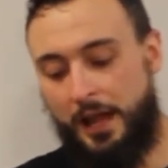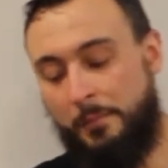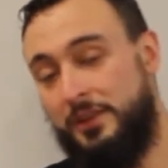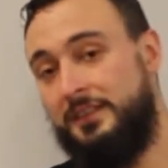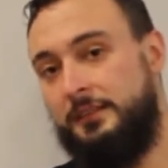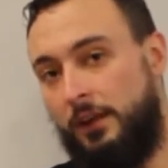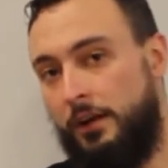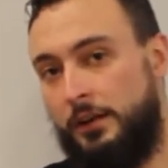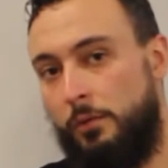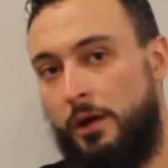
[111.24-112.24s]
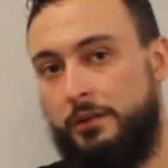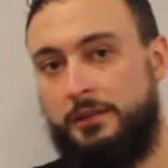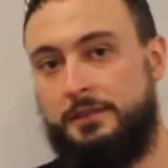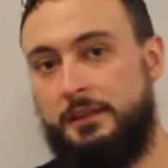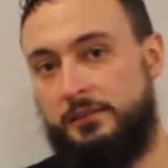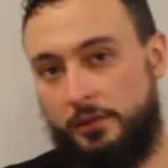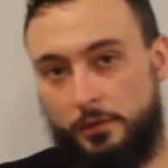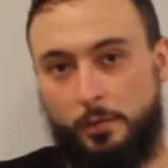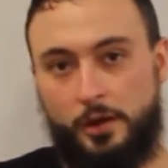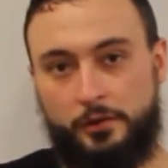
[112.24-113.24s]
I'm using tonic water instead of
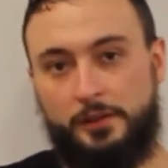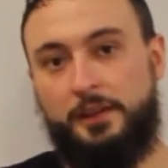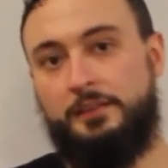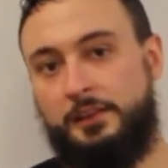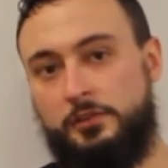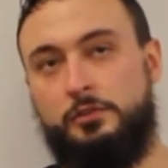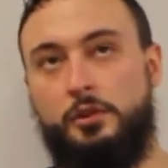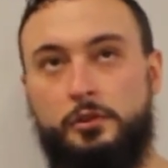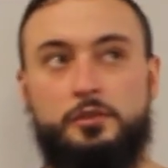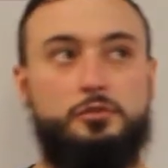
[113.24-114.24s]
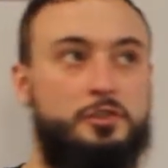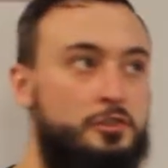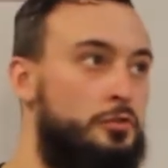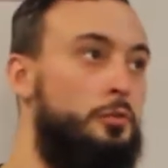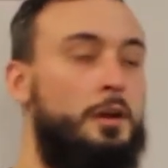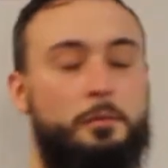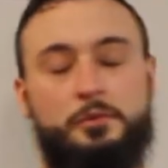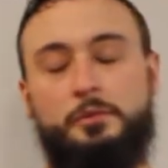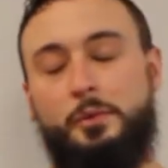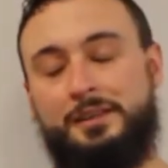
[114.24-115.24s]
soda water. Yes, I do know the traditional
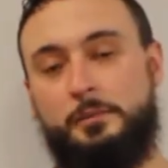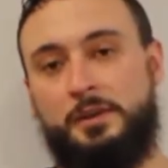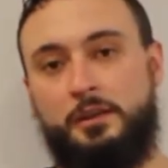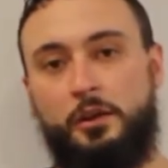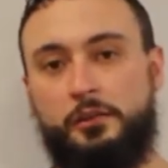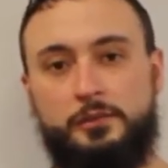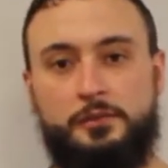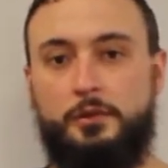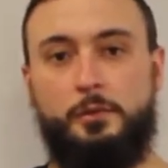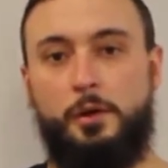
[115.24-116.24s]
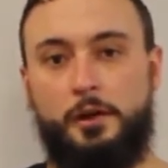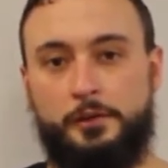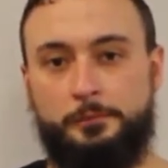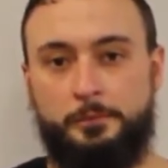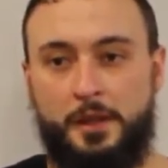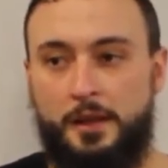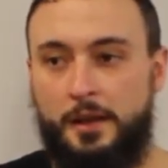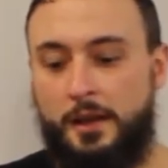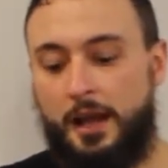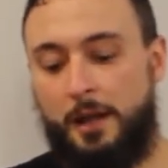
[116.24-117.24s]
recipe calls for soda water.
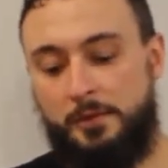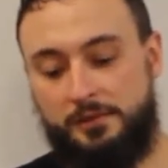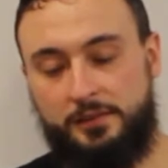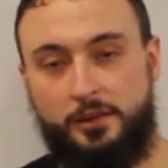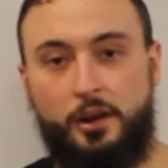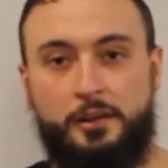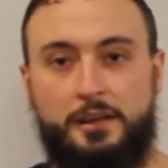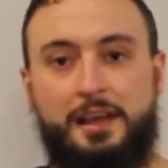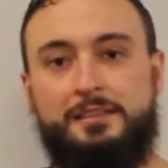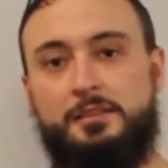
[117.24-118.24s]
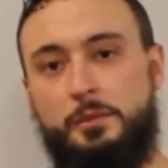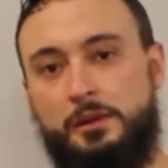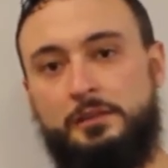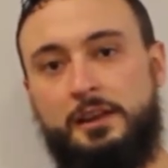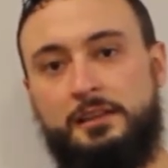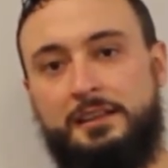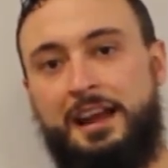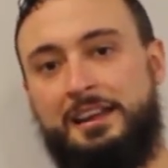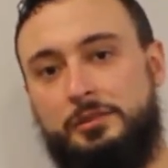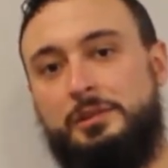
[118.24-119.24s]
I'm using tonic. It has a sweeter taste.
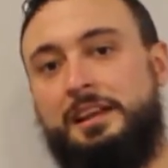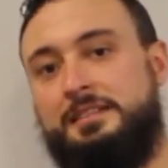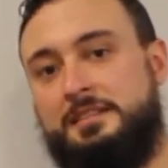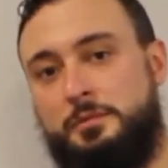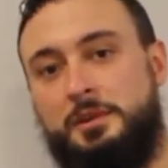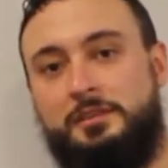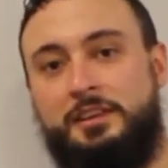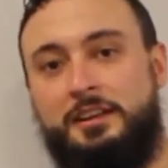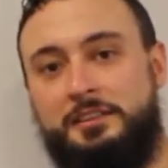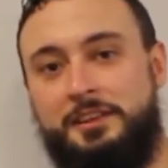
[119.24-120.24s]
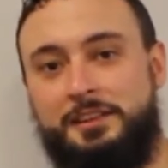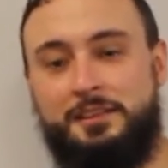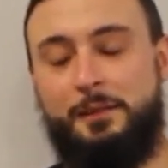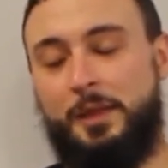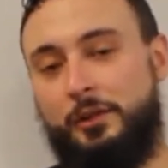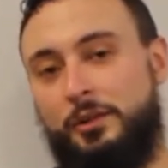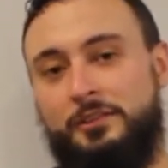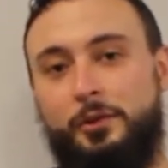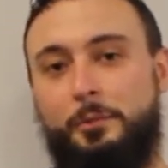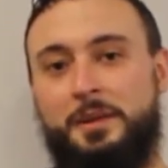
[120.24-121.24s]
I do like the sweeter side of things. I'm not going
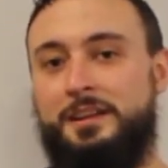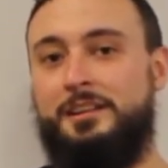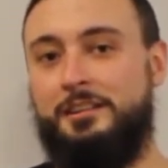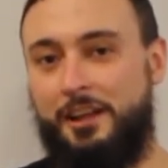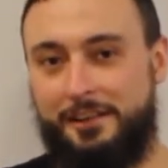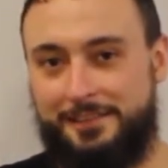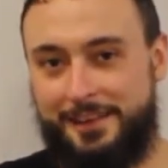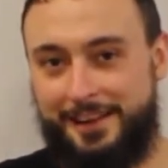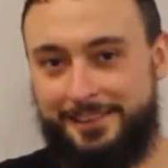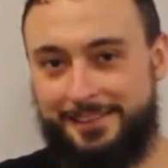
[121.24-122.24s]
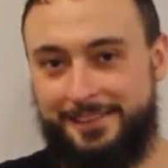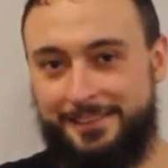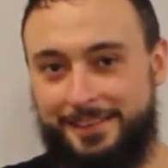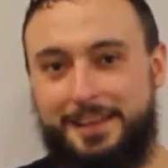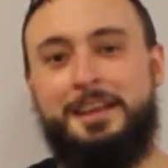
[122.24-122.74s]
full pina colada status here,